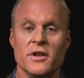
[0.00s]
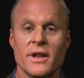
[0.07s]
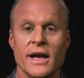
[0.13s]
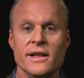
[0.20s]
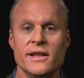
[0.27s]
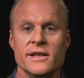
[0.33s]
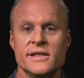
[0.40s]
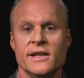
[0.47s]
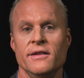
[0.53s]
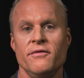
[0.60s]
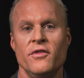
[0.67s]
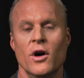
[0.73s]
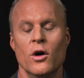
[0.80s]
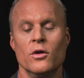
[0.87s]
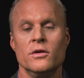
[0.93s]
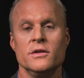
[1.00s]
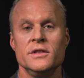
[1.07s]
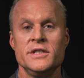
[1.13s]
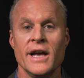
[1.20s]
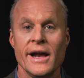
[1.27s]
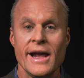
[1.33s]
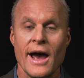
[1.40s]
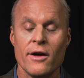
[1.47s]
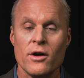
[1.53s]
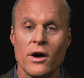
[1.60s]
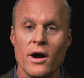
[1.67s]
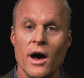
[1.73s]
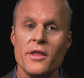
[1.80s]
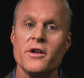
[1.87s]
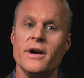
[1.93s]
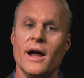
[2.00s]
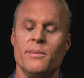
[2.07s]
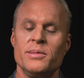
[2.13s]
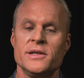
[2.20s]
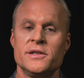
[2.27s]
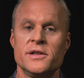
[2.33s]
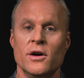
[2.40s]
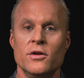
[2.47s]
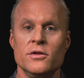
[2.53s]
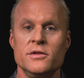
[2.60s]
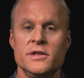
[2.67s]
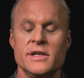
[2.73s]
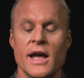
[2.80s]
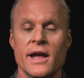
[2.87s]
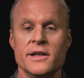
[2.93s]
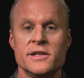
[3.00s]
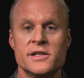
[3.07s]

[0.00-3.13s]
you like this info, check out our other episodes and